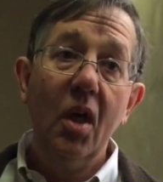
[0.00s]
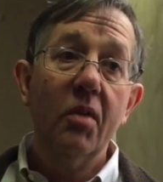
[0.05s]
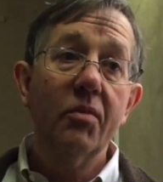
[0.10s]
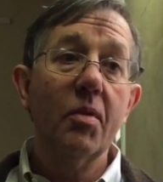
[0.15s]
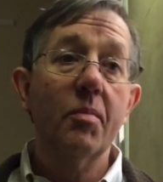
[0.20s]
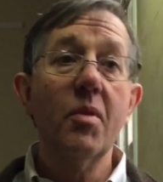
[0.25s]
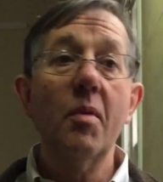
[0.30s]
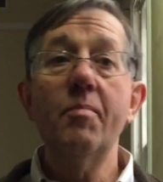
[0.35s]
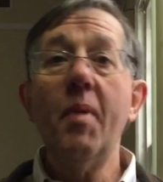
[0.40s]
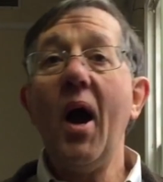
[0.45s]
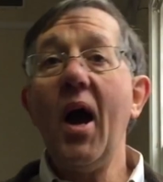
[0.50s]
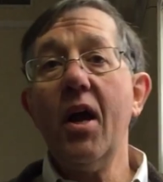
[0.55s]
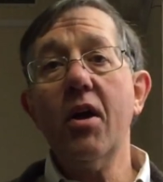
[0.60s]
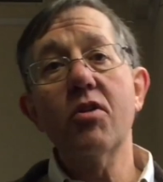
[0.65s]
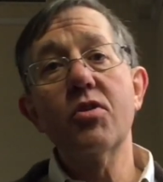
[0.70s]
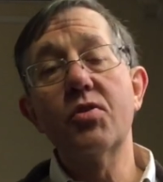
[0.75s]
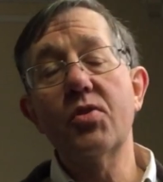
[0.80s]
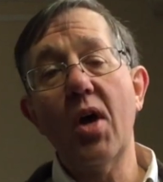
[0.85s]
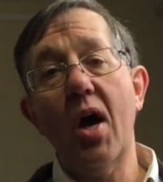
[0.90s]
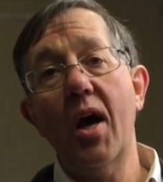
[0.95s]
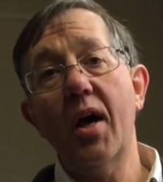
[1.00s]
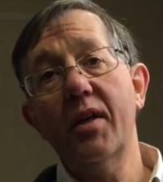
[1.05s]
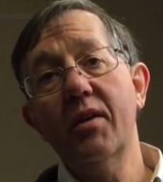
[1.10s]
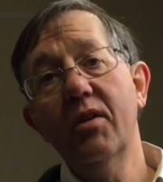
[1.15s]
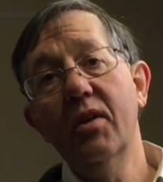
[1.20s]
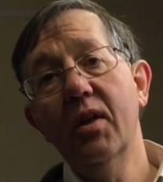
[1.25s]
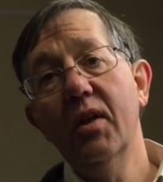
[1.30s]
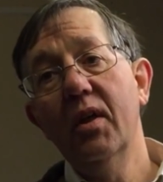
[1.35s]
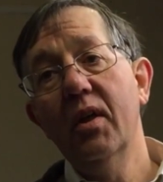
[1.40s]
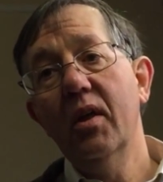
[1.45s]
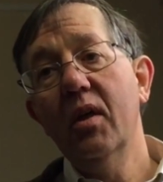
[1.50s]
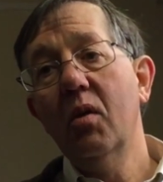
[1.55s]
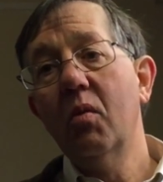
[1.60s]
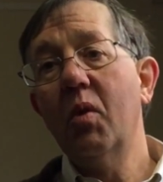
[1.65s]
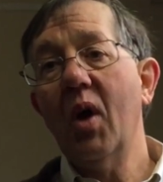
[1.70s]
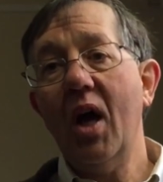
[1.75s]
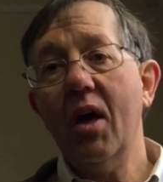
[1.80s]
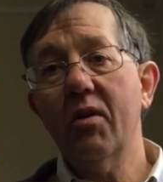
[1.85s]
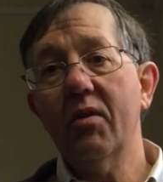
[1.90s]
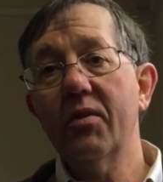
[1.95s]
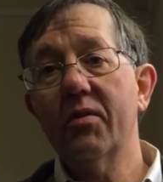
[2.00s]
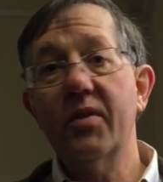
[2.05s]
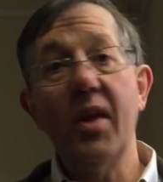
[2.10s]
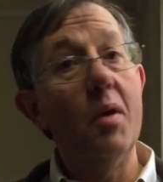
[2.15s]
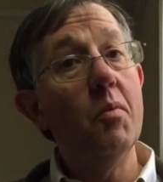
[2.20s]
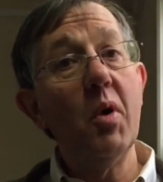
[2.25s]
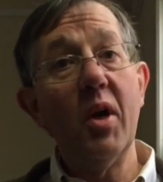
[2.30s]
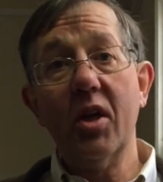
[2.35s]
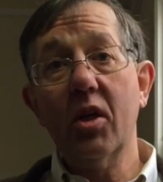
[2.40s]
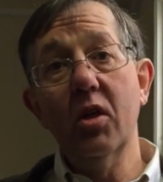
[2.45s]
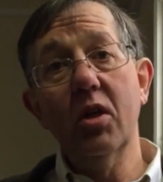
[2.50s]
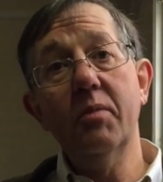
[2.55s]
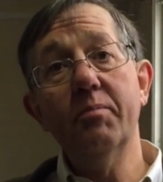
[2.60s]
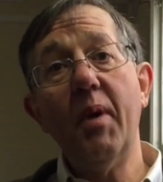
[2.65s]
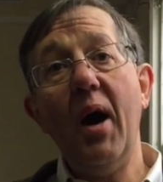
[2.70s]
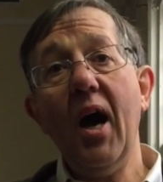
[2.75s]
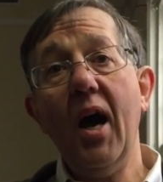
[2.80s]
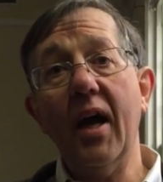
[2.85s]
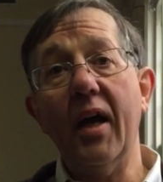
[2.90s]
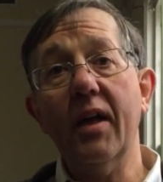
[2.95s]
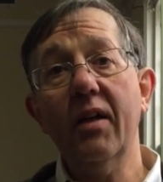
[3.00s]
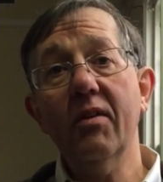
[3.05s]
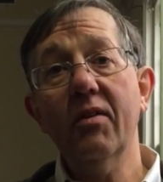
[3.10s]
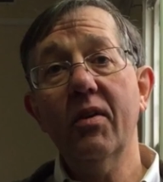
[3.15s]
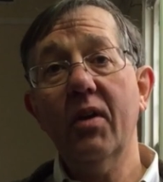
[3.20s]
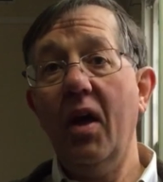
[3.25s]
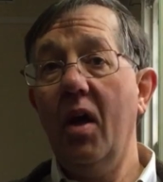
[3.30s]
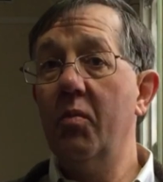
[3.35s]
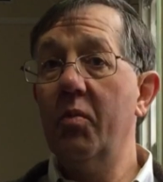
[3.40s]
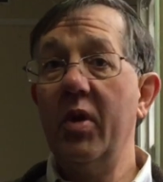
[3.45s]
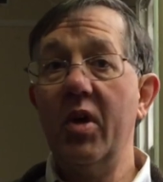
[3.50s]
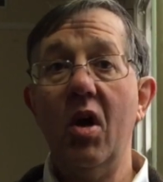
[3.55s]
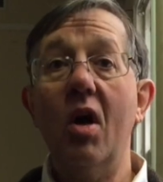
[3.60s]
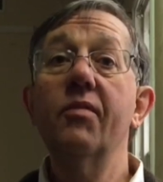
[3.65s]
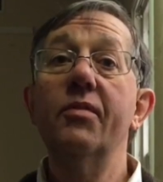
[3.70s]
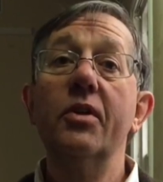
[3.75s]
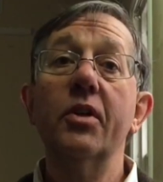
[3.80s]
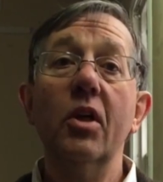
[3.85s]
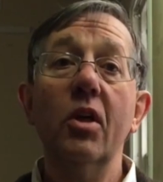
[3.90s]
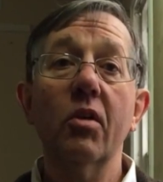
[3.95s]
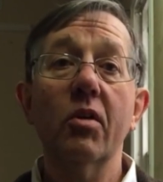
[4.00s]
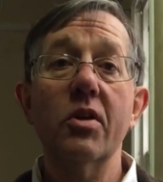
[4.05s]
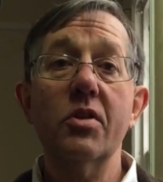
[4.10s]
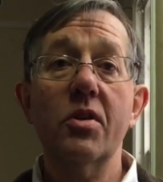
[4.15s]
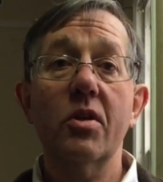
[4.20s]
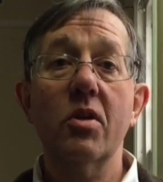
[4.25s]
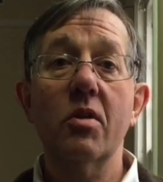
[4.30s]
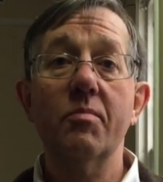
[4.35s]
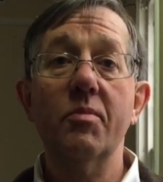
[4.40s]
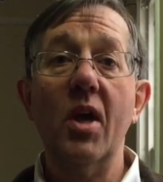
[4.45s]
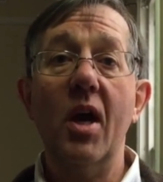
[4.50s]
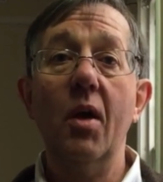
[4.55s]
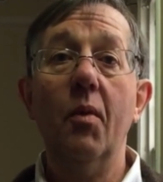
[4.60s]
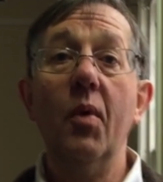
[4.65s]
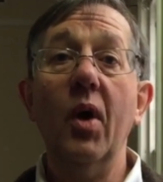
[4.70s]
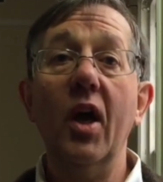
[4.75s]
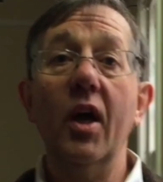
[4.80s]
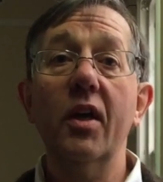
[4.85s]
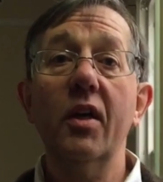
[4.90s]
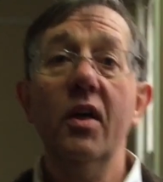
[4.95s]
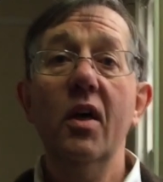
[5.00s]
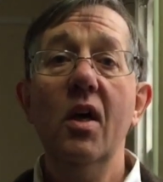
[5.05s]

From the buyer side, well, they want a good buy, and we often hear it termed that way.